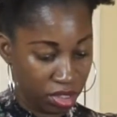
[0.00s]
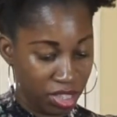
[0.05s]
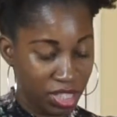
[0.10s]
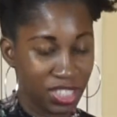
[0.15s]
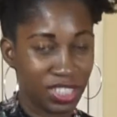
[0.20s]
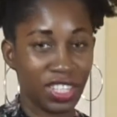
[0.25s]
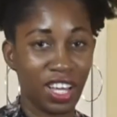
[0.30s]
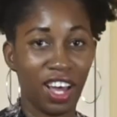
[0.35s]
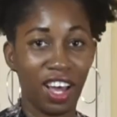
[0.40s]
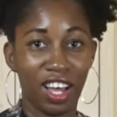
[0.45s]

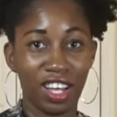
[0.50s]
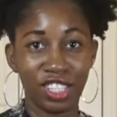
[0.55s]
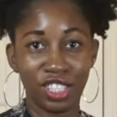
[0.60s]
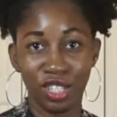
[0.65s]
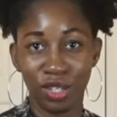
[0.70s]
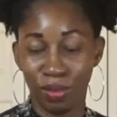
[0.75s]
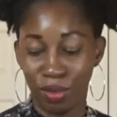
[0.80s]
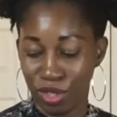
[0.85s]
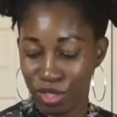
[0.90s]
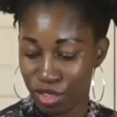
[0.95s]
So I also
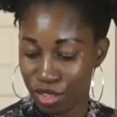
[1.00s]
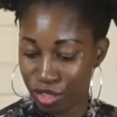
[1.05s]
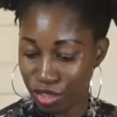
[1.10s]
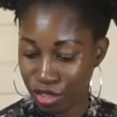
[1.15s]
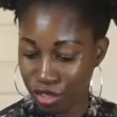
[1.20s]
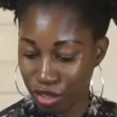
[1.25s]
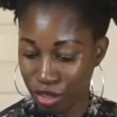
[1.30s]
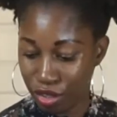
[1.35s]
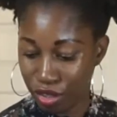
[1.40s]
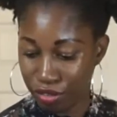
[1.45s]
wanted to
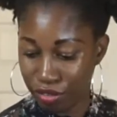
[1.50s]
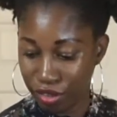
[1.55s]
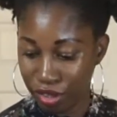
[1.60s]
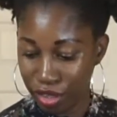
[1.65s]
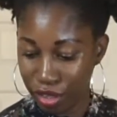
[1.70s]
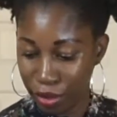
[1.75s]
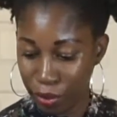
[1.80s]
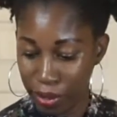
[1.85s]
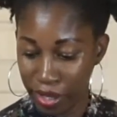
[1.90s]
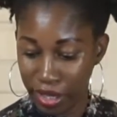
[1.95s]
show you really
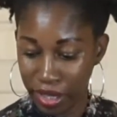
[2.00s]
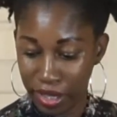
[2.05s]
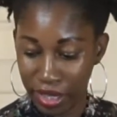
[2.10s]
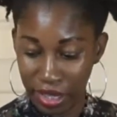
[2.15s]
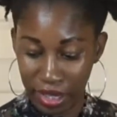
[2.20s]
quickly